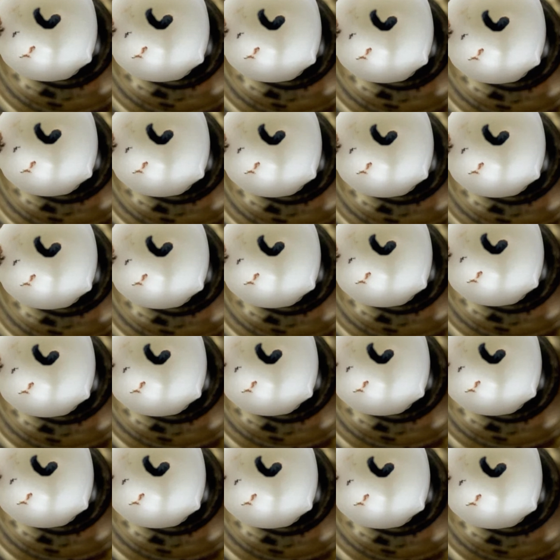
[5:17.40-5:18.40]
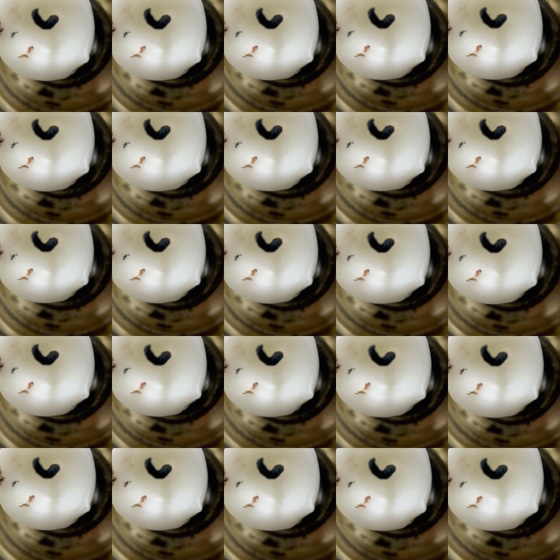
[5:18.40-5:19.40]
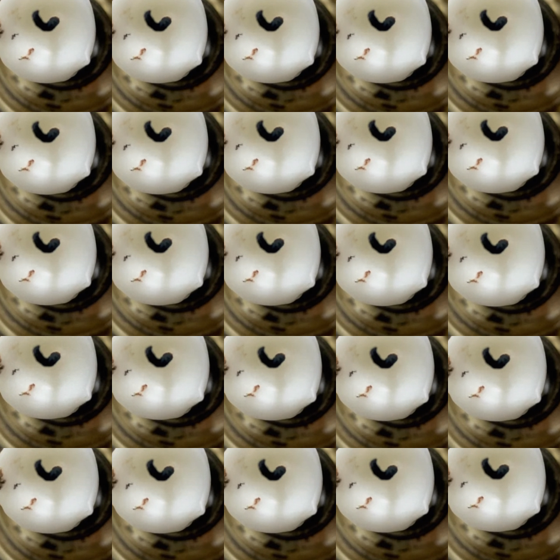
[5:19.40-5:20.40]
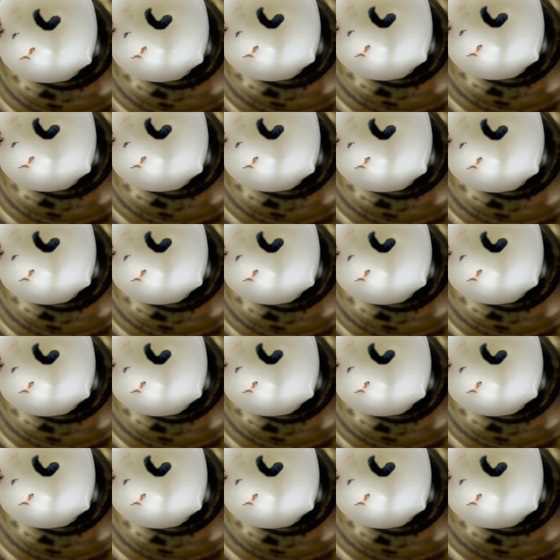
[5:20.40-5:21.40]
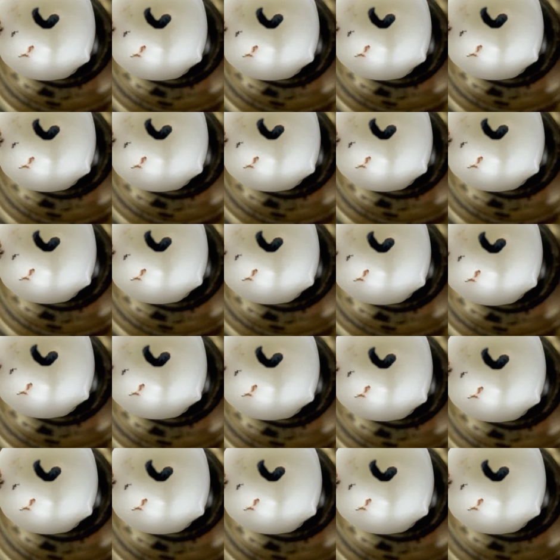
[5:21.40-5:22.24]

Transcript: of nothingness. And in the shadows, the